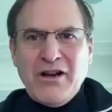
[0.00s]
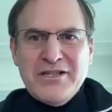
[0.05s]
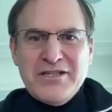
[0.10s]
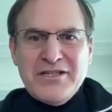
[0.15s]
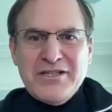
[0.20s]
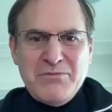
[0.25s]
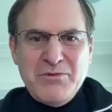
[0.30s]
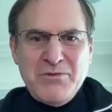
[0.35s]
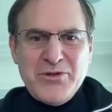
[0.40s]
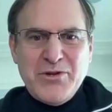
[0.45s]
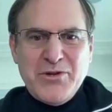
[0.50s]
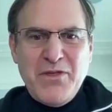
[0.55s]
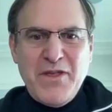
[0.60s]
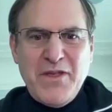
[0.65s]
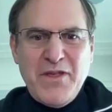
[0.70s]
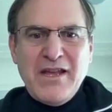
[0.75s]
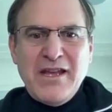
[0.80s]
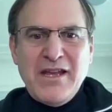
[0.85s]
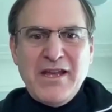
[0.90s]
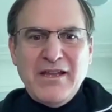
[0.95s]
customers are
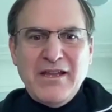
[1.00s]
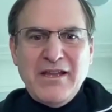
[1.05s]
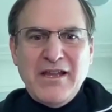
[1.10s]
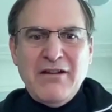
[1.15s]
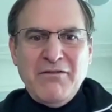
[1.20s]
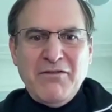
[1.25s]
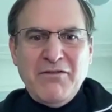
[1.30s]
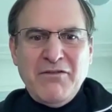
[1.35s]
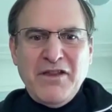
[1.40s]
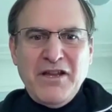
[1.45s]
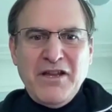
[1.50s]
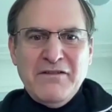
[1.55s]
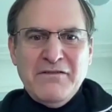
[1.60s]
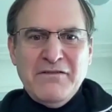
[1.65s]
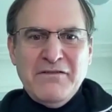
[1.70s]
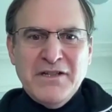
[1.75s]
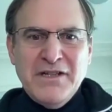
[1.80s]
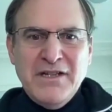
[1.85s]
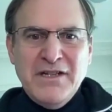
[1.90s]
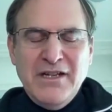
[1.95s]
thinking. They don't think
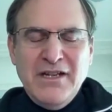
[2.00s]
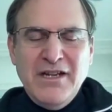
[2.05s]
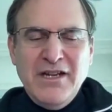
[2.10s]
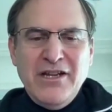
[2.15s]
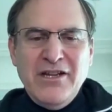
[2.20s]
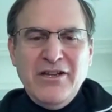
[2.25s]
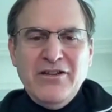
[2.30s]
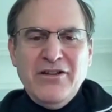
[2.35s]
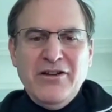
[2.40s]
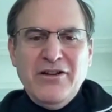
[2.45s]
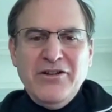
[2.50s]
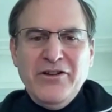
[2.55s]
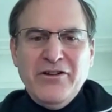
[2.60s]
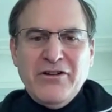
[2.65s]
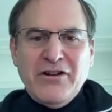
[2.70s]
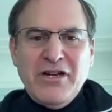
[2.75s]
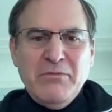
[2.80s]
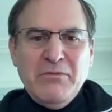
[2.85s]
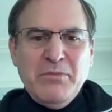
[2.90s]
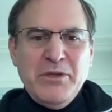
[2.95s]
of,
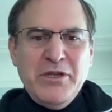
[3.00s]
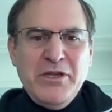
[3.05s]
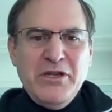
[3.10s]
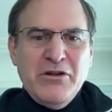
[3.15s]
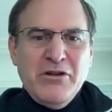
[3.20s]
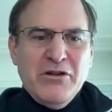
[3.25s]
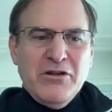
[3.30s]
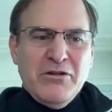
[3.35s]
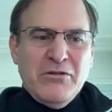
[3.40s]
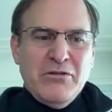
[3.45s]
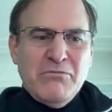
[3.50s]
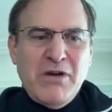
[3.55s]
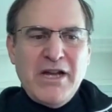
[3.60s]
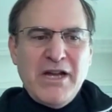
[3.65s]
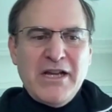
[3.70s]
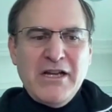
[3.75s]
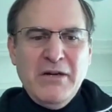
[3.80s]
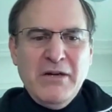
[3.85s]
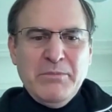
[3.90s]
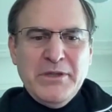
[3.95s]
your company or my
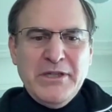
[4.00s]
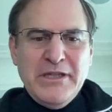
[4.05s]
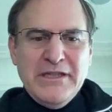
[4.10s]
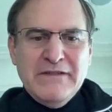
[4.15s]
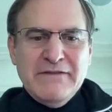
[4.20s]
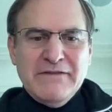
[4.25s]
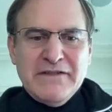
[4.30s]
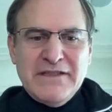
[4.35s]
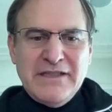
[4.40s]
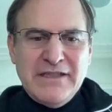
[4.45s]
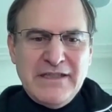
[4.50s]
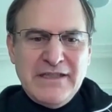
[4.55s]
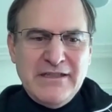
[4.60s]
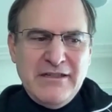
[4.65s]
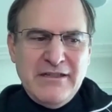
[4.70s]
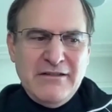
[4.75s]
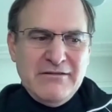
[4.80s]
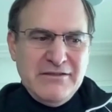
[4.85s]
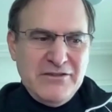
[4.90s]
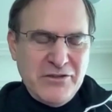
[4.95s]
company as,
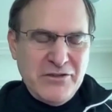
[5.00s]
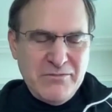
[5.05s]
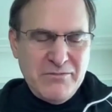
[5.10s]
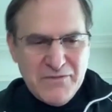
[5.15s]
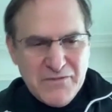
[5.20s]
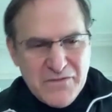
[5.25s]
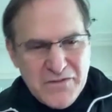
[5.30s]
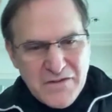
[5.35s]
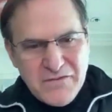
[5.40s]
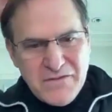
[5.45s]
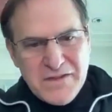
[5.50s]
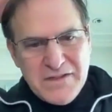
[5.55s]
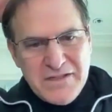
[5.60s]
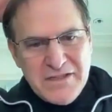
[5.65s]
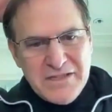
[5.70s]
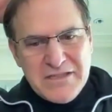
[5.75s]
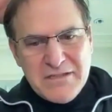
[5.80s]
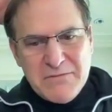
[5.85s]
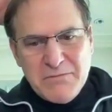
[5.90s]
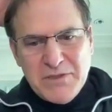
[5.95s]
in terms of different
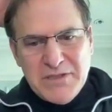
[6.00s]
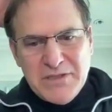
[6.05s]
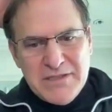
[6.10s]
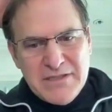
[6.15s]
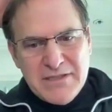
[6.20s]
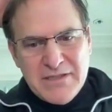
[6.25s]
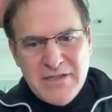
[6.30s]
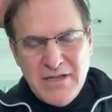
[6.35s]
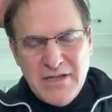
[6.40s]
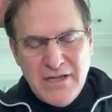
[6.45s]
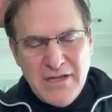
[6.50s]
disciplines.